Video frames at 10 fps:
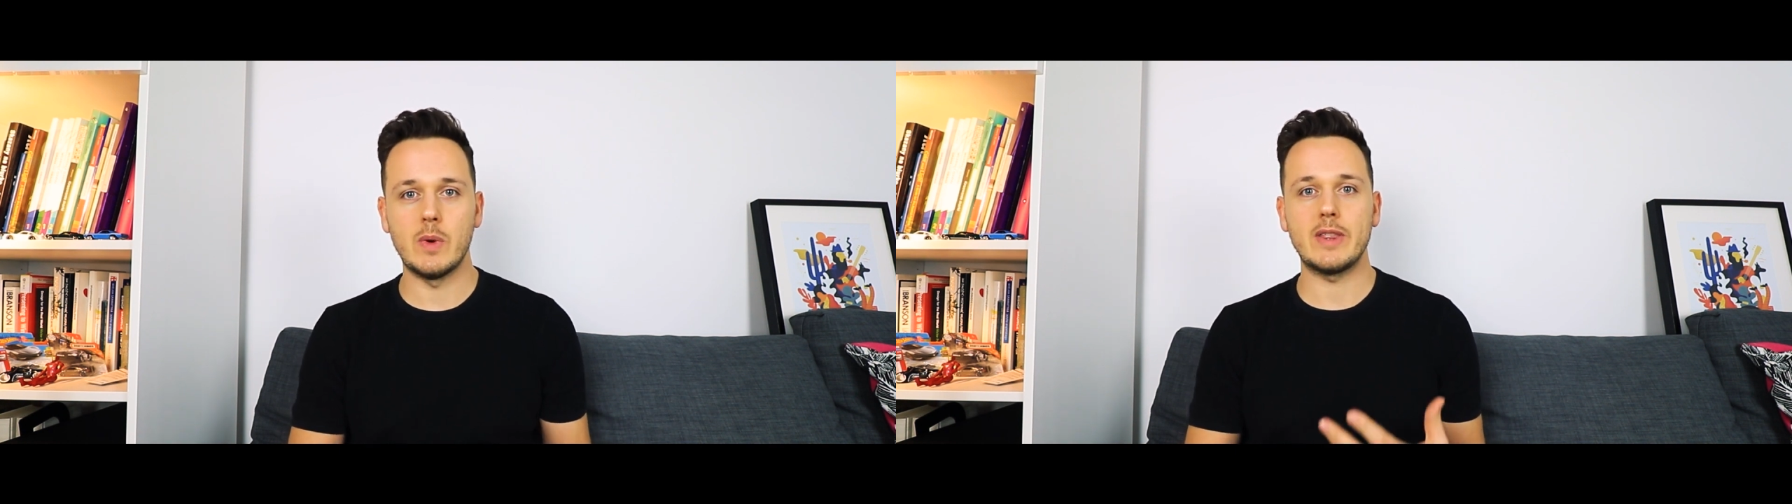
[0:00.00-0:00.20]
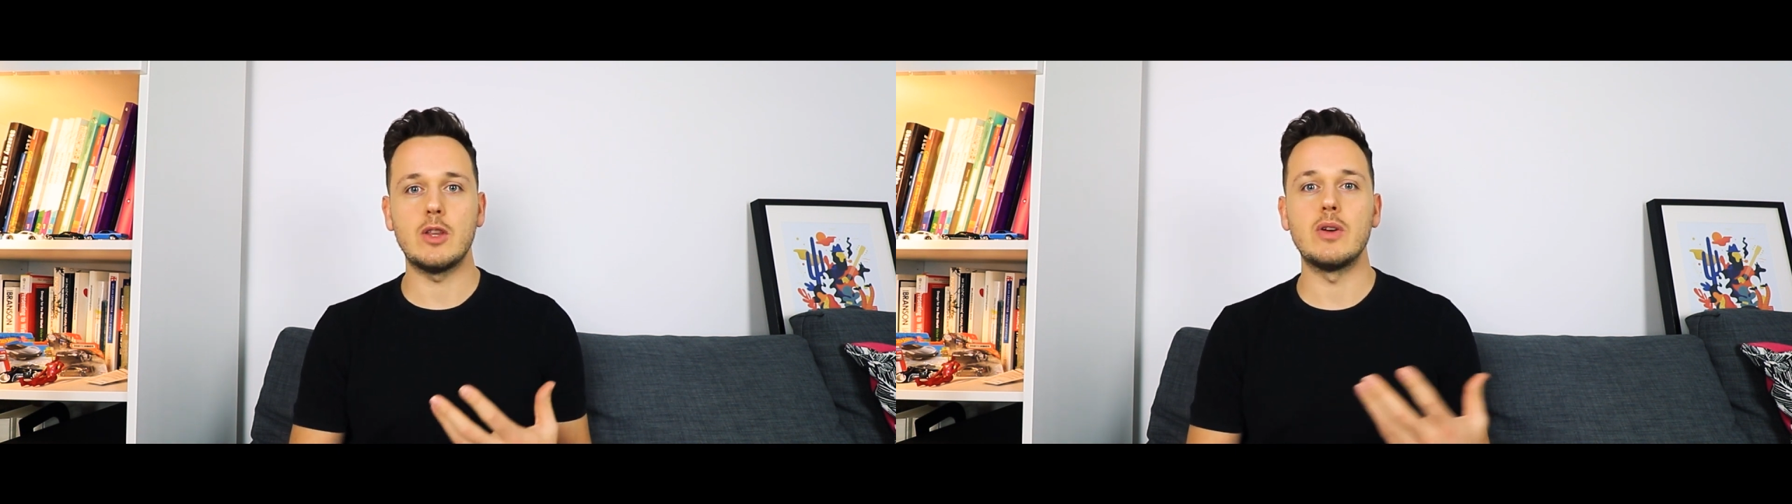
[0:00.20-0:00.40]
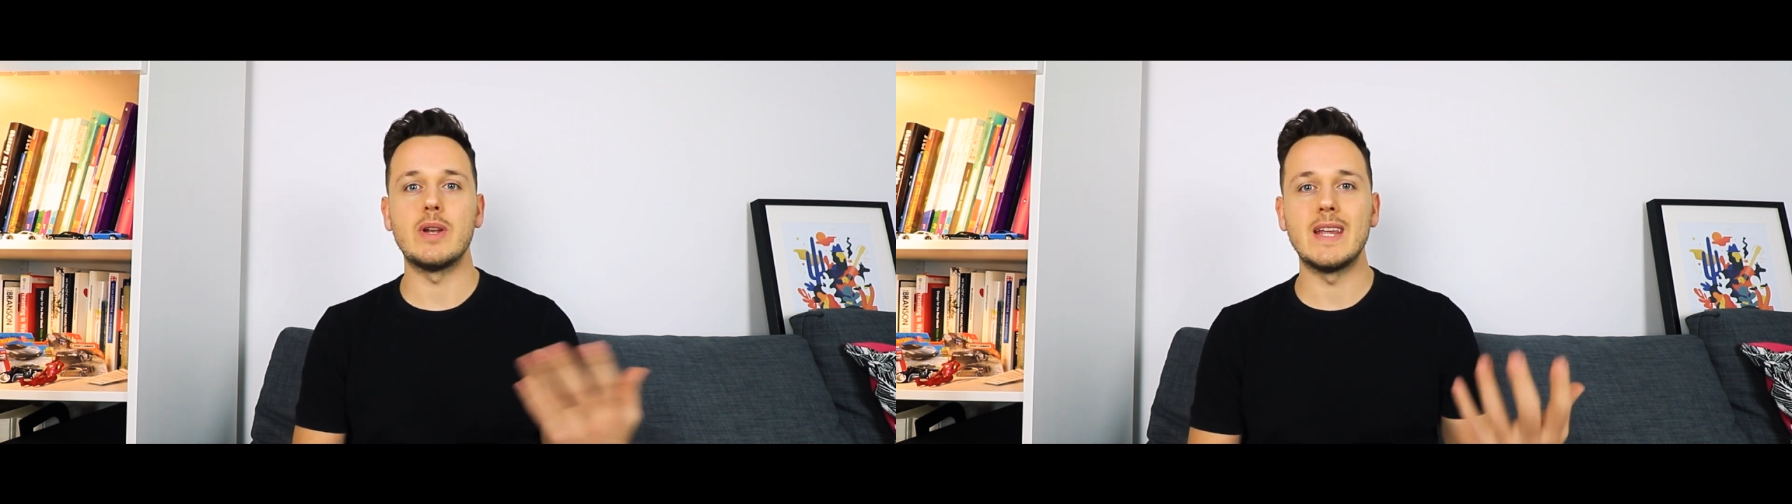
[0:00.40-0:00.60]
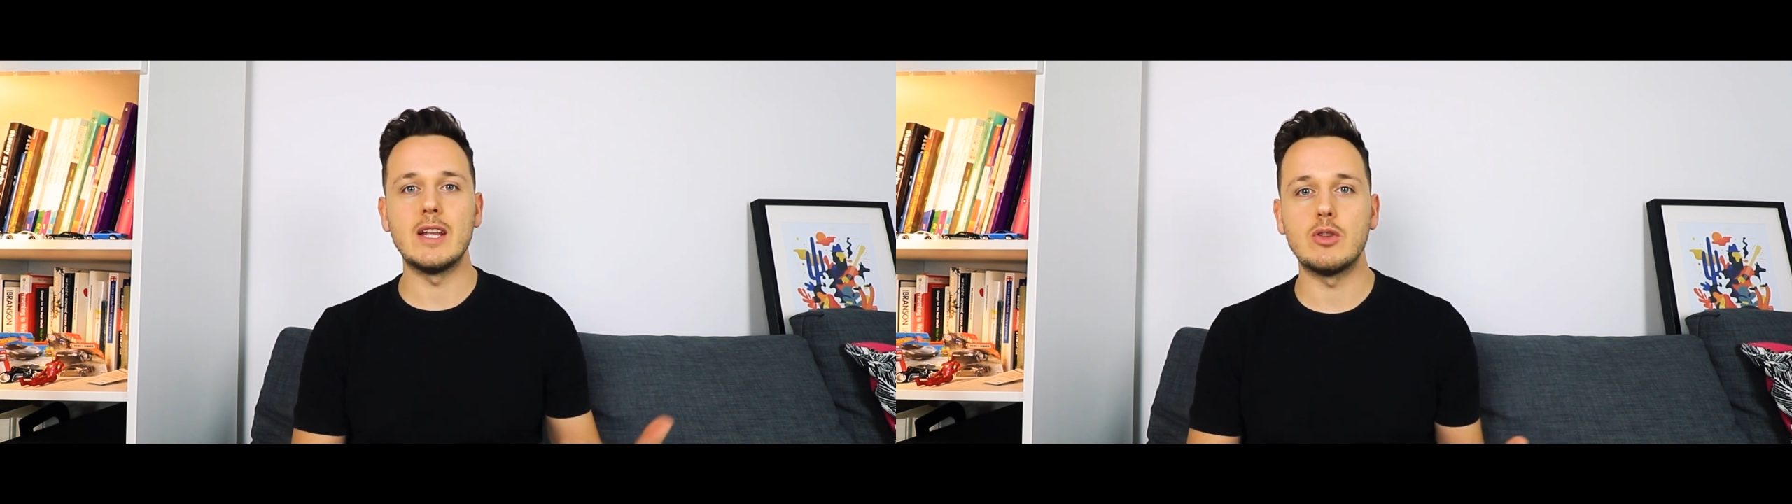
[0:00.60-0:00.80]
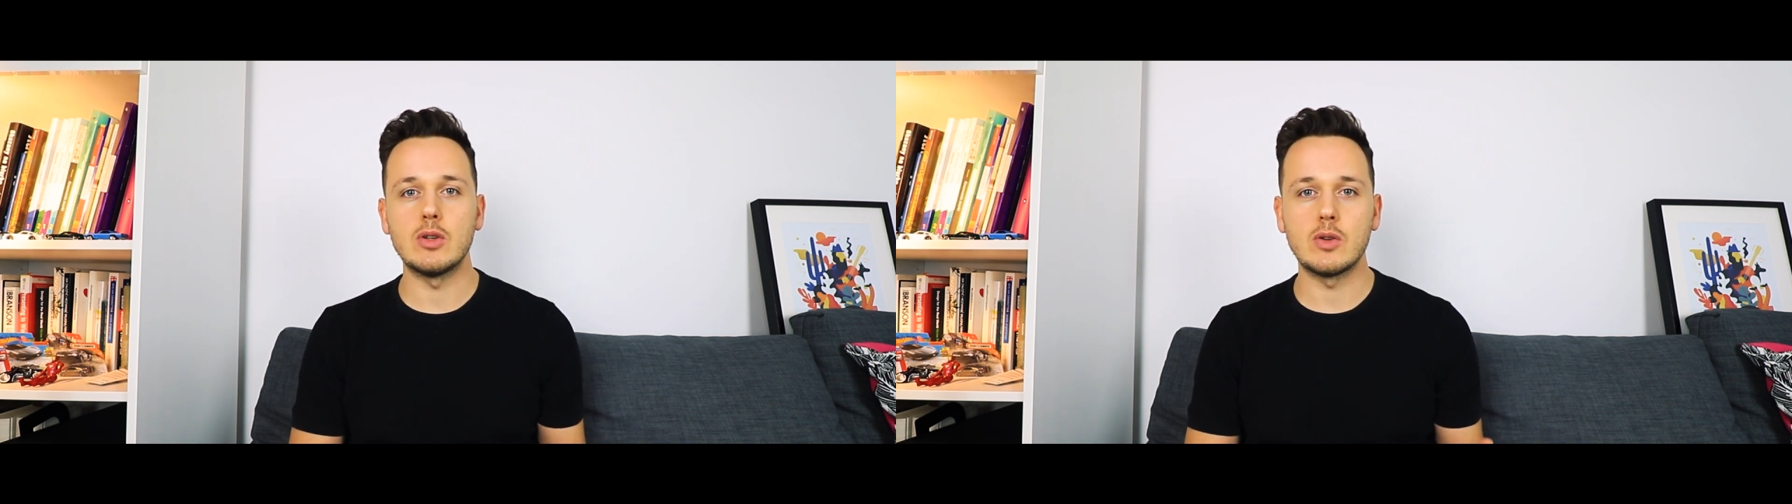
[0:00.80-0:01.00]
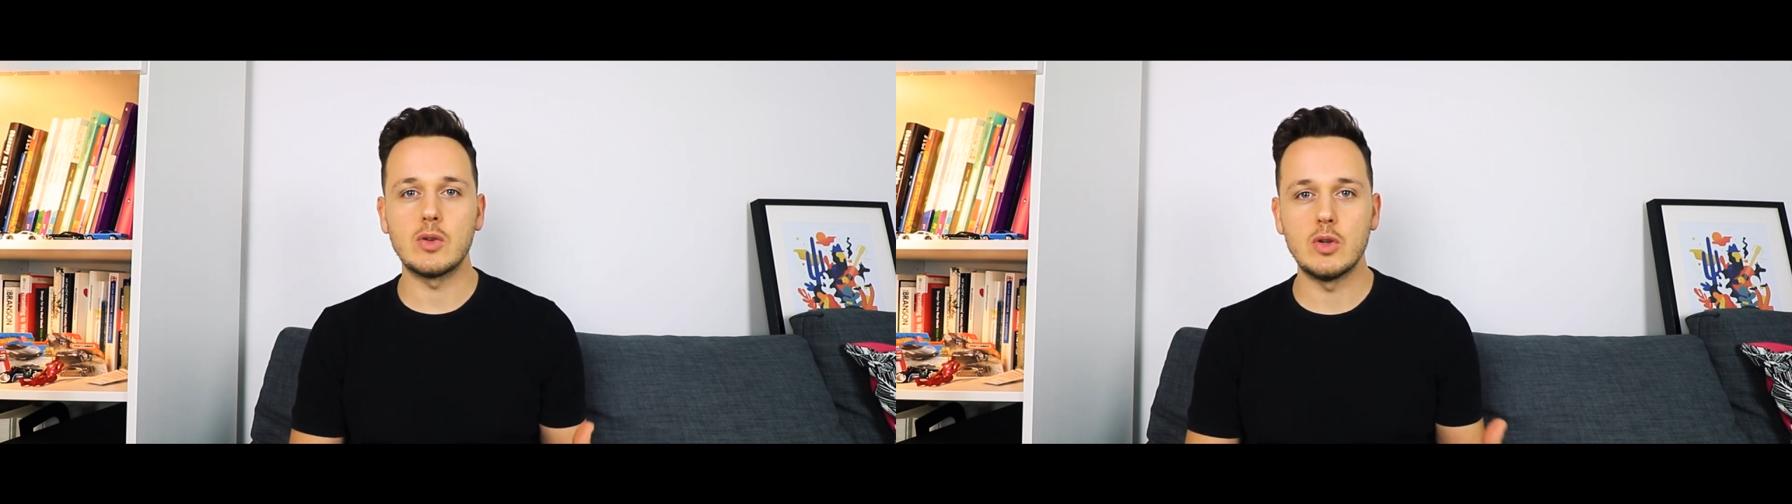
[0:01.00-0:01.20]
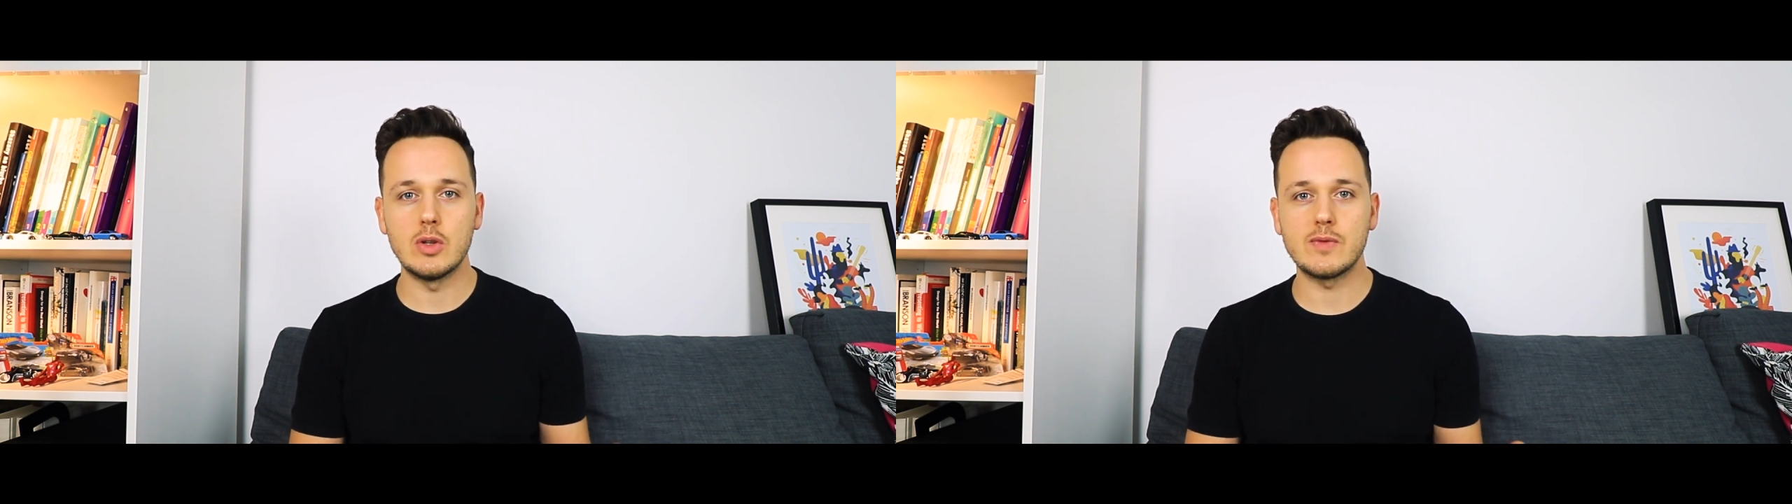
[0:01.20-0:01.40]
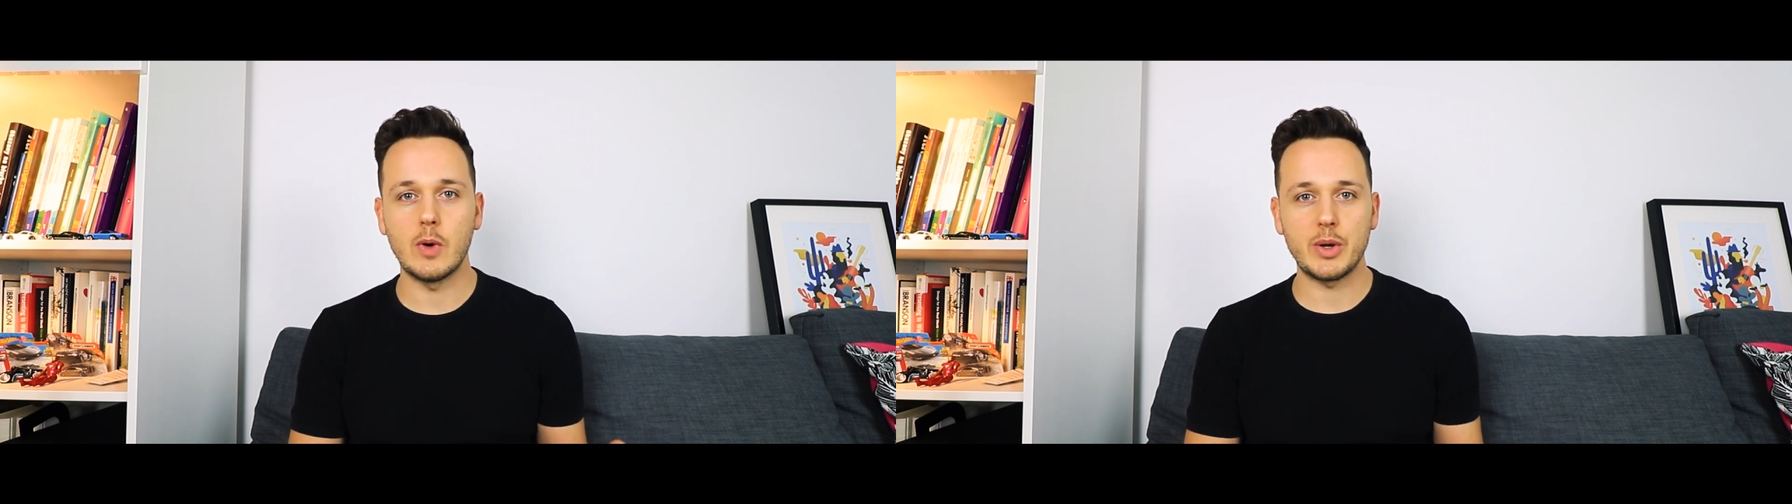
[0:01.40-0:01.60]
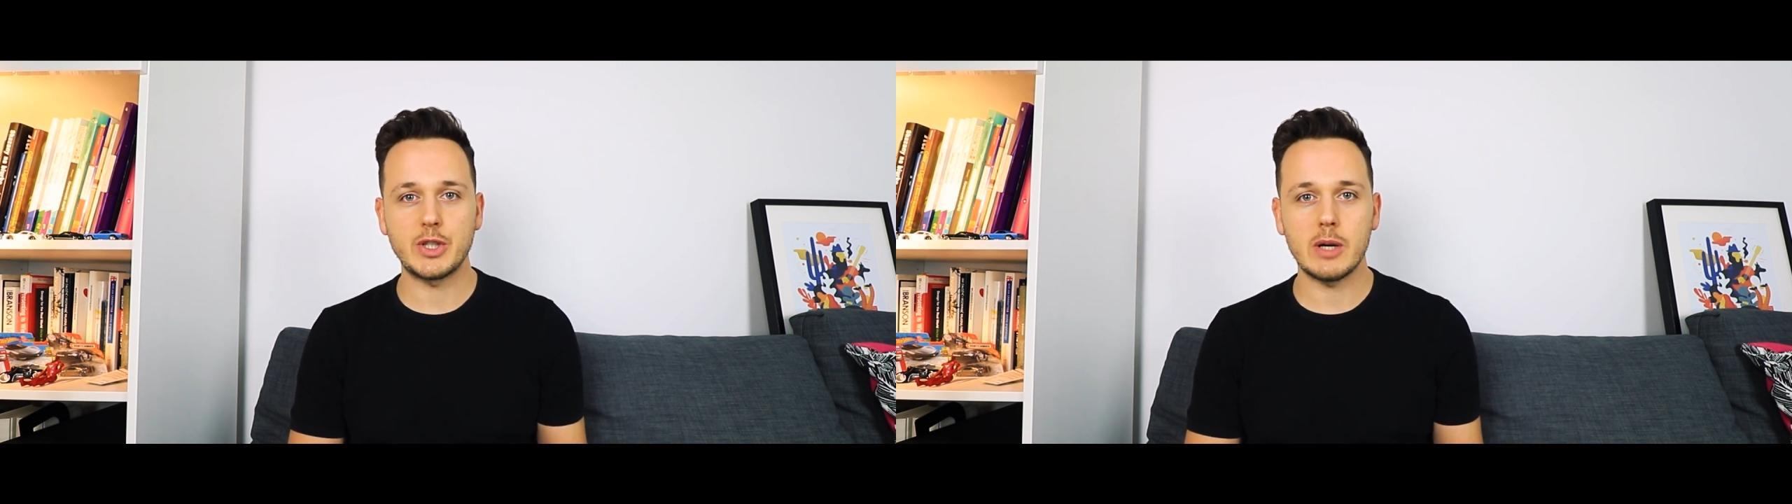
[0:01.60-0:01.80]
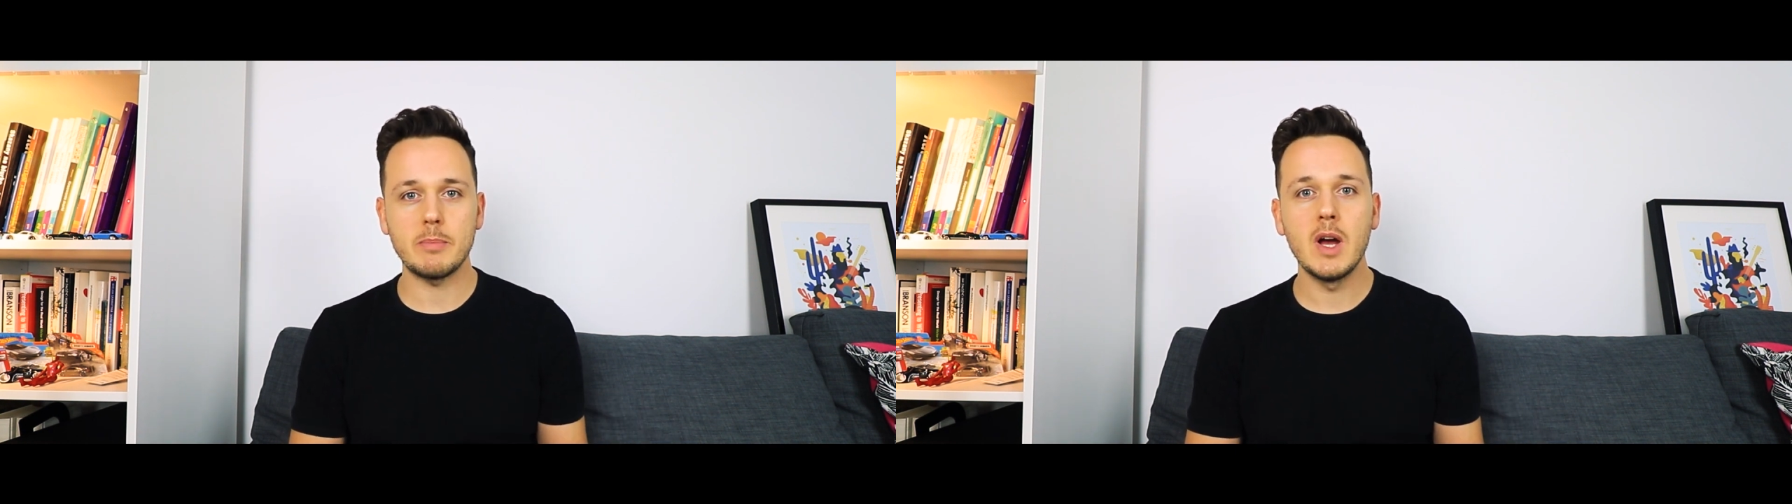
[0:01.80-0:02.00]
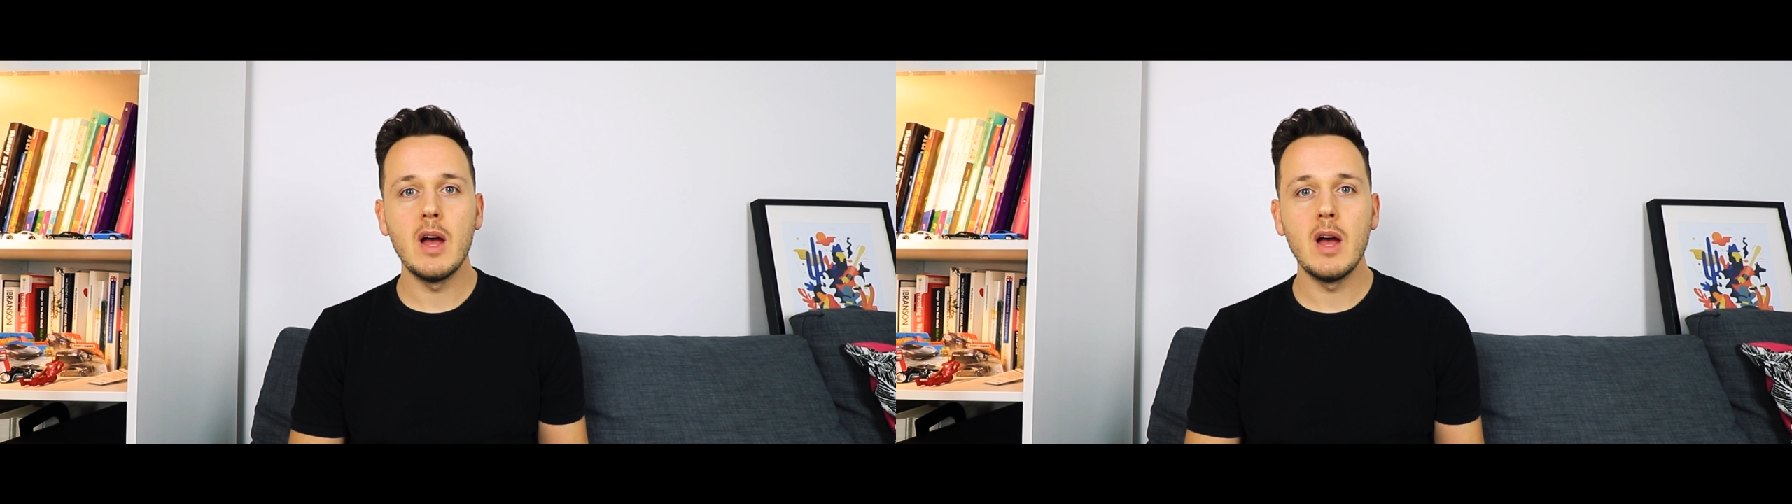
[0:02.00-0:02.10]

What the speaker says: What do you need to use Photoshop?